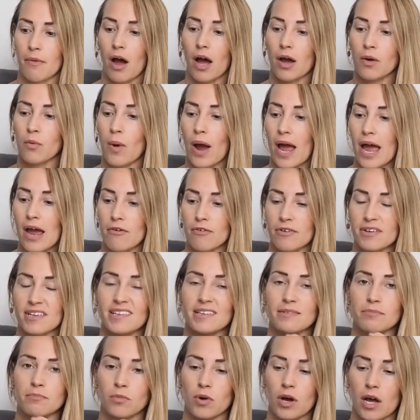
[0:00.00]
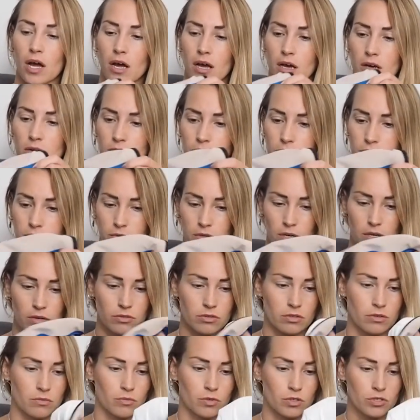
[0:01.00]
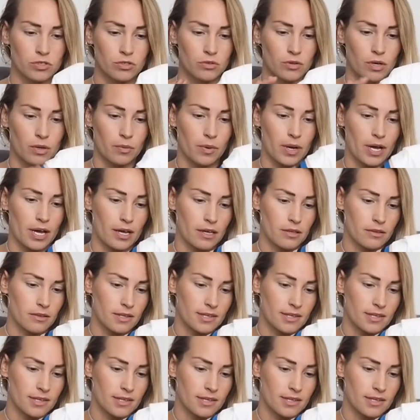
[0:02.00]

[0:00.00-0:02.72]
I wear a what do I wear?